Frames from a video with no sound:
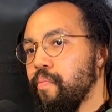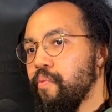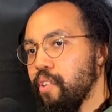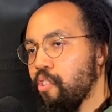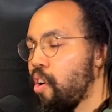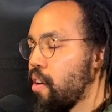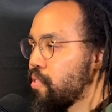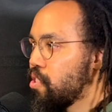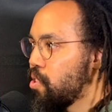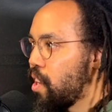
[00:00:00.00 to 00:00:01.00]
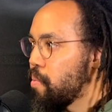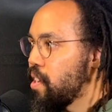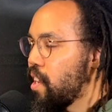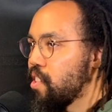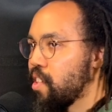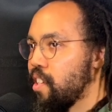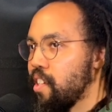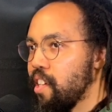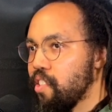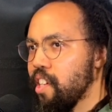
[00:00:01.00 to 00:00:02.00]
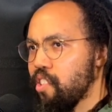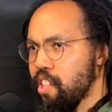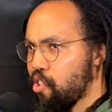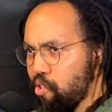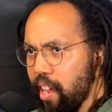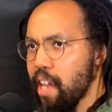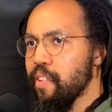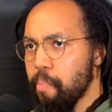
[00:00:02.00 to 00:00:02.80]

for the craft, do you know what I mean? And it's creative,